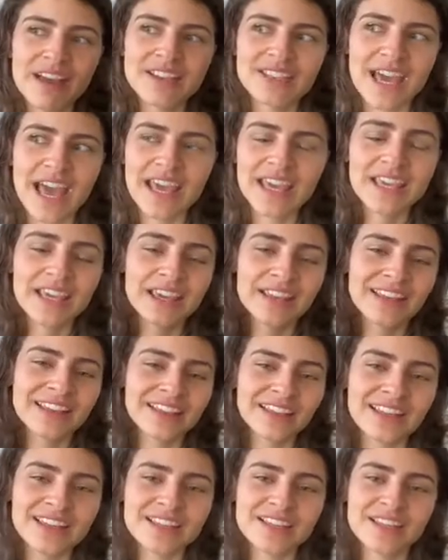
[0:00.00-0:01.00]
taking the
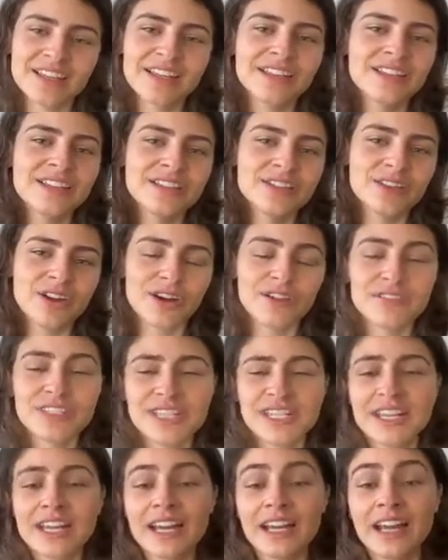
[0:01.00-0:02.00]
lessons of
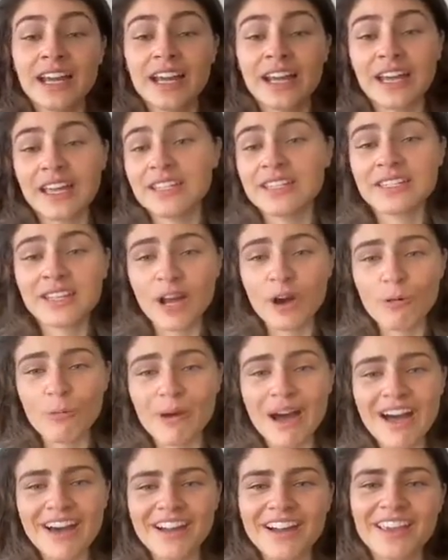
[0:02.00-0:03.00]
tikanga and te ao
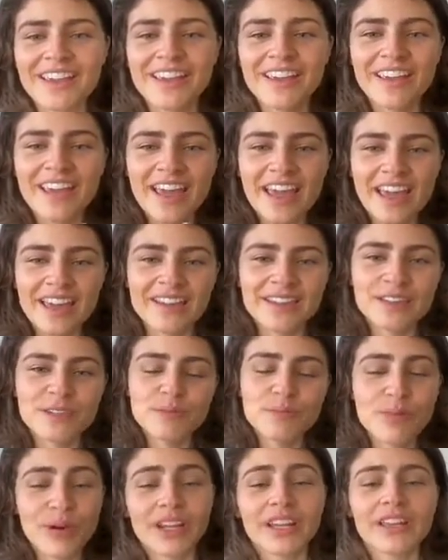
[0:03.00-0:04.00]
Māori and
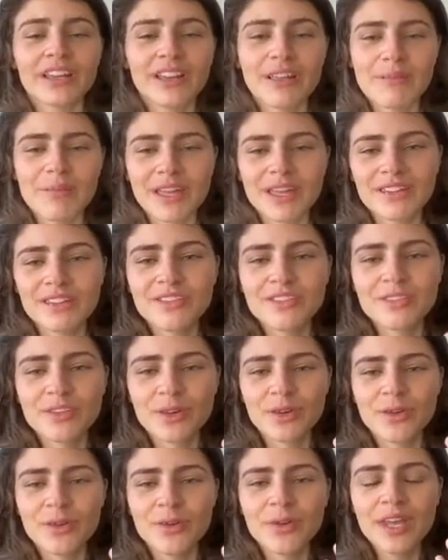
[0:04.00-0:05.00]
bringing them
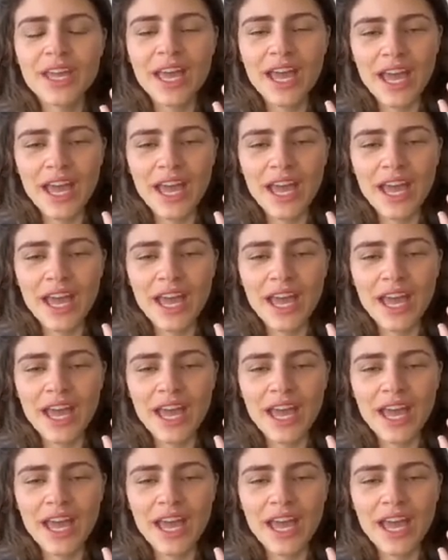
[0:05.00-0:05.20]
into